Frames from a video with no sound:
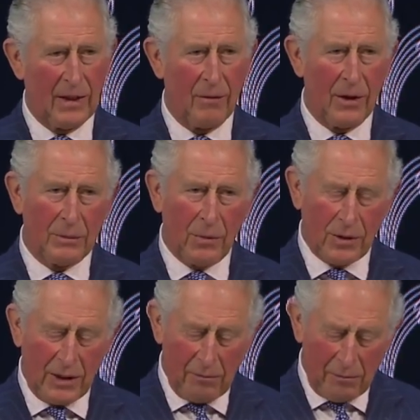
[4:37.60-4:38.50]
In other words,
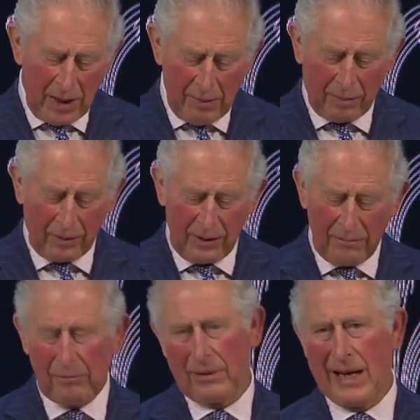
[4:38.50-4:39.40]
putting people
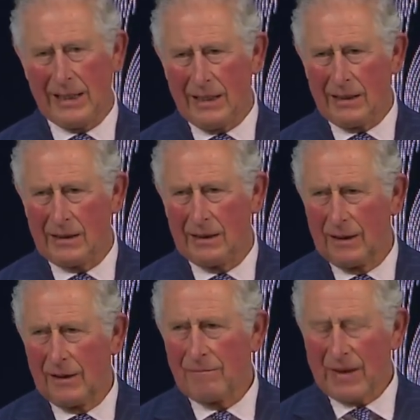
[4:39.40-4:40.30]
and planet
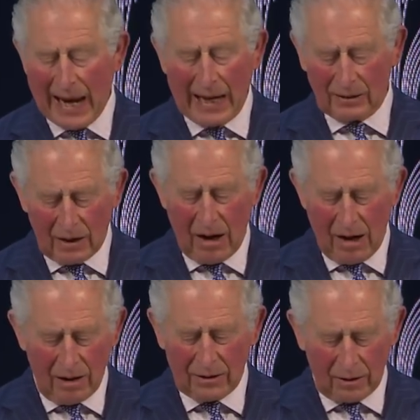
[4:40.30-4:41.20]
at the
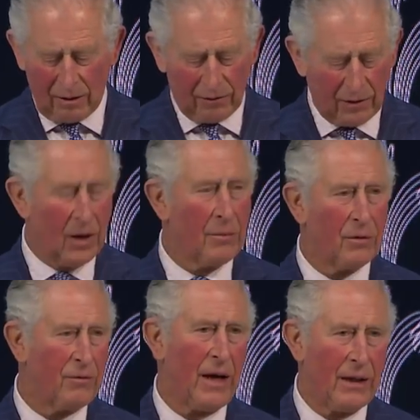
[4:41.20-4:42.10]
heart of
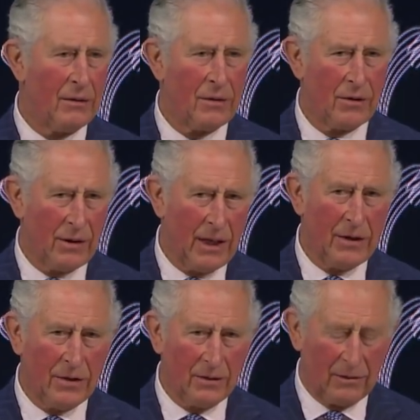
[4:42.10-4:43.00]
global value
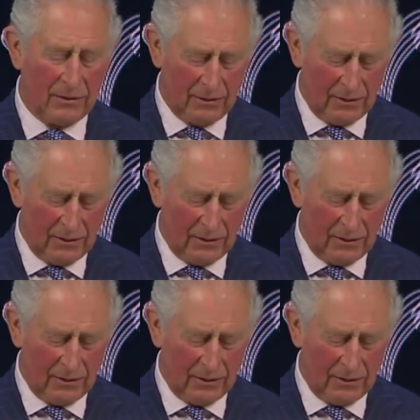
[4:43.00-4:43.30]
creation.